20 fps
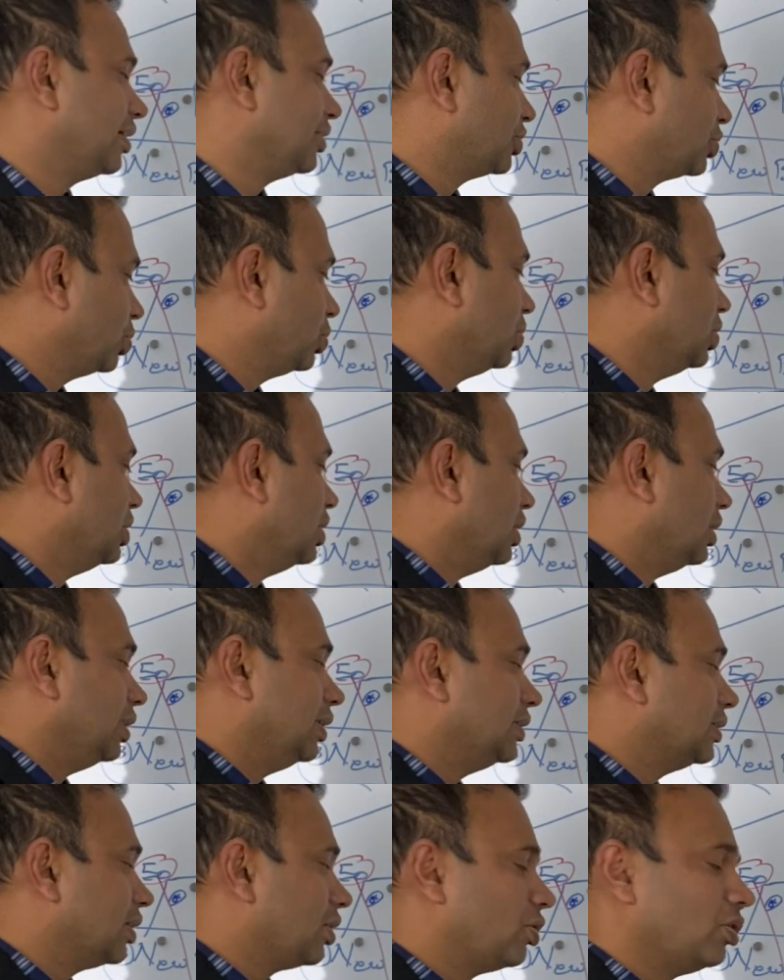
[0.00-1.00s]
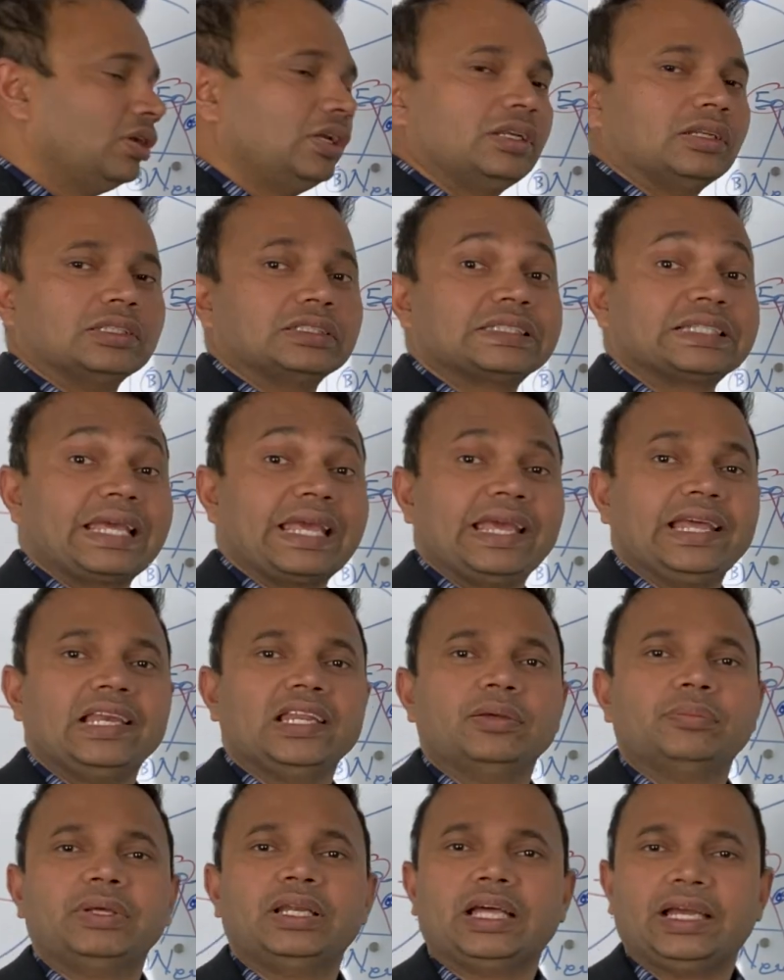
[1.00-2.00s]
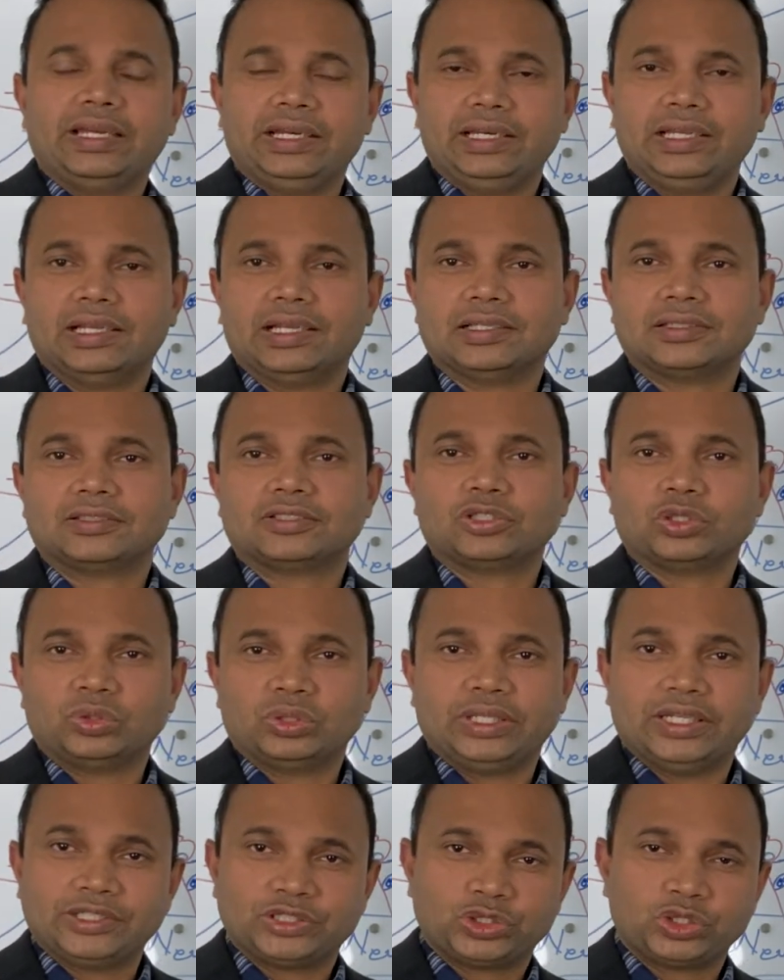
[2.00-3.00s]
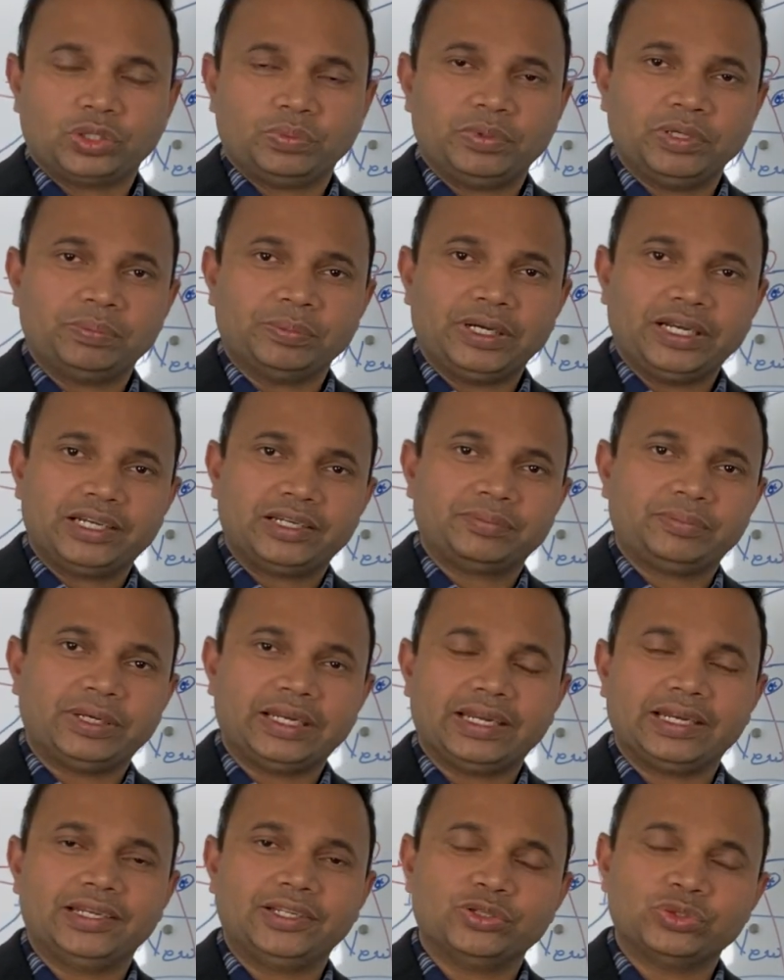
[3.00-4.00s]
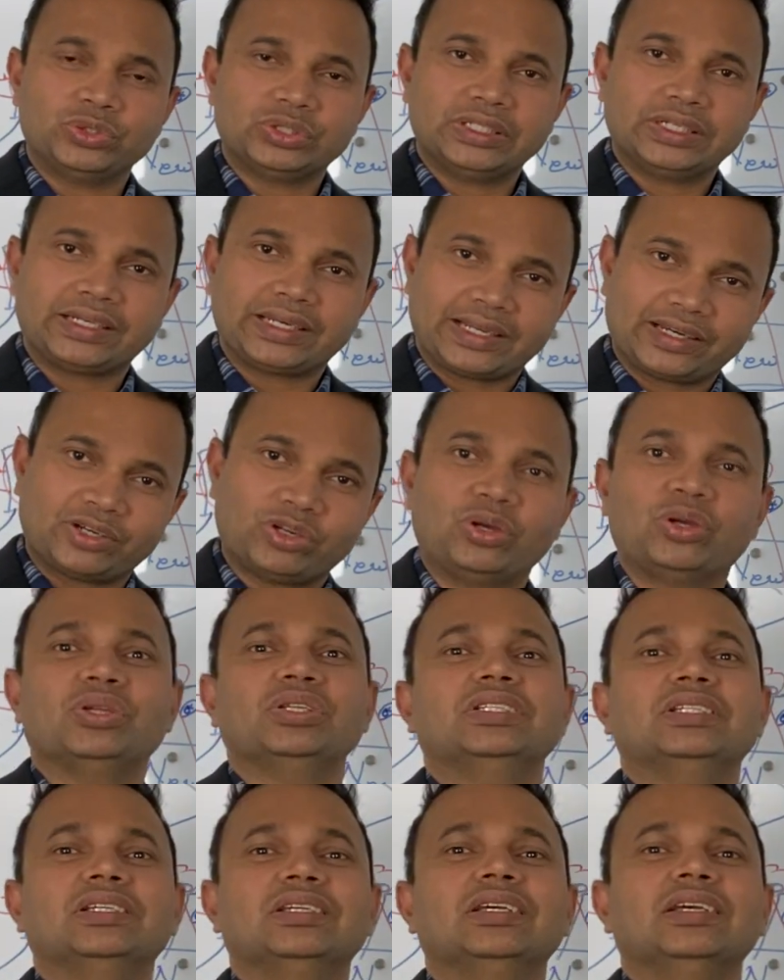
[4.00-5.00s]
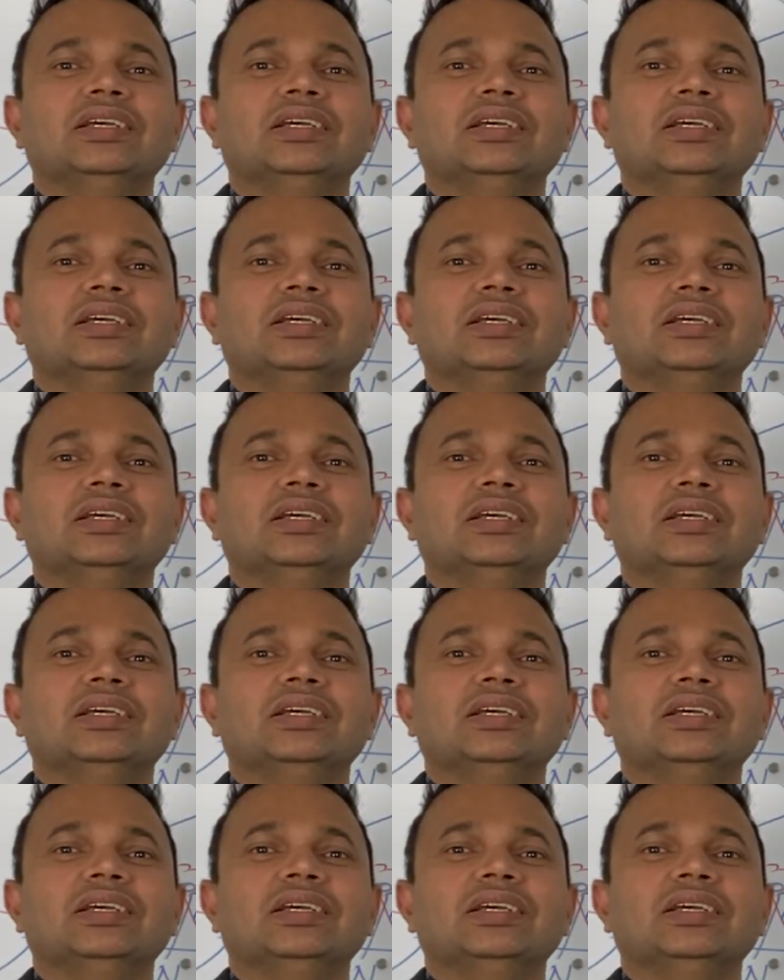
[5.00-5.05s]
So these are all scalable ideas. So they should be multiplied using technology.